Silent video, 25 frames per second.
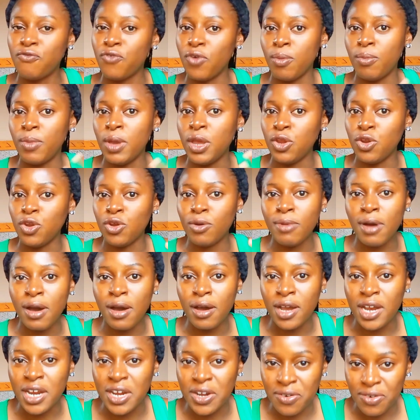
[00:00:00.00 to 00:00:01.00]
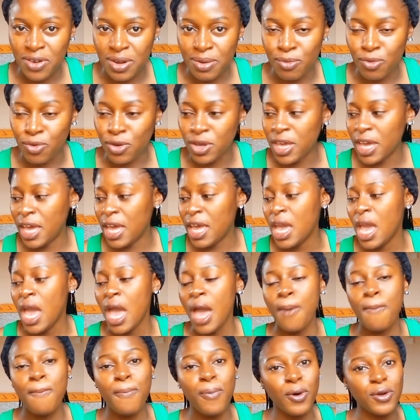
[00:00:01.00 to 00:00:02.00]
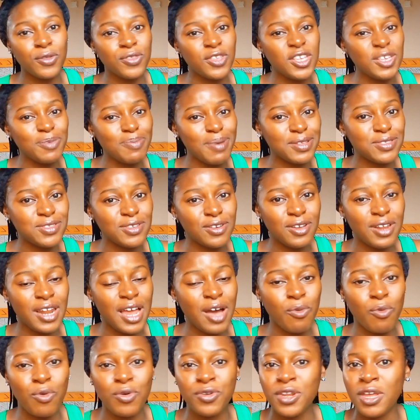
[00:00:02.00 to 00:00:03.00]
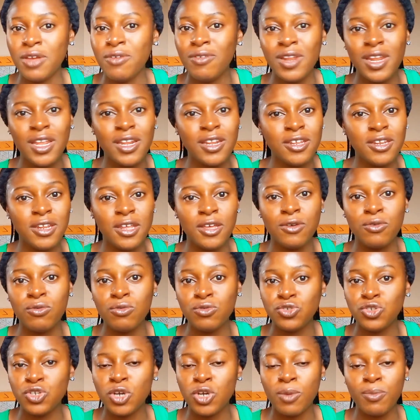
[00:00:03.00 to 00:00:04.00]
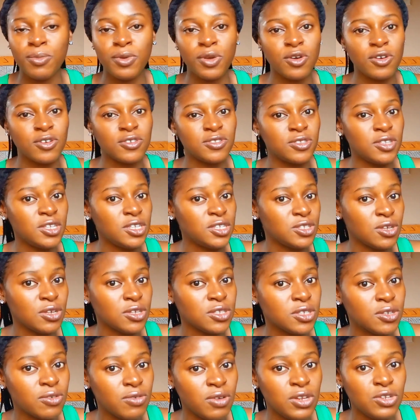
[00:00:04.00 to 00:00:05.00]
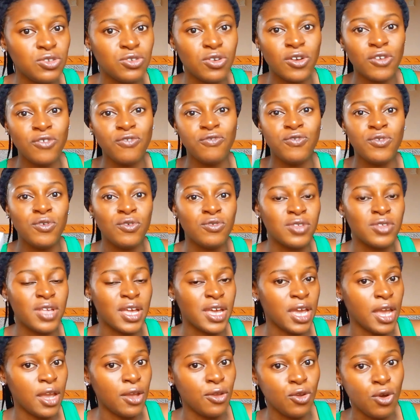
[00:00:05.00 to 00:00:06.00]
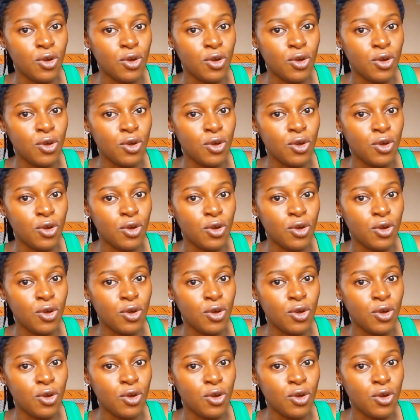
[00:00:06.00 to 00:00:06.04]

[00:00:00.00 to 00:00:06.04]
from a normal cream, okay? But this particular one, they really did a good job, because this sunscreen just feels like a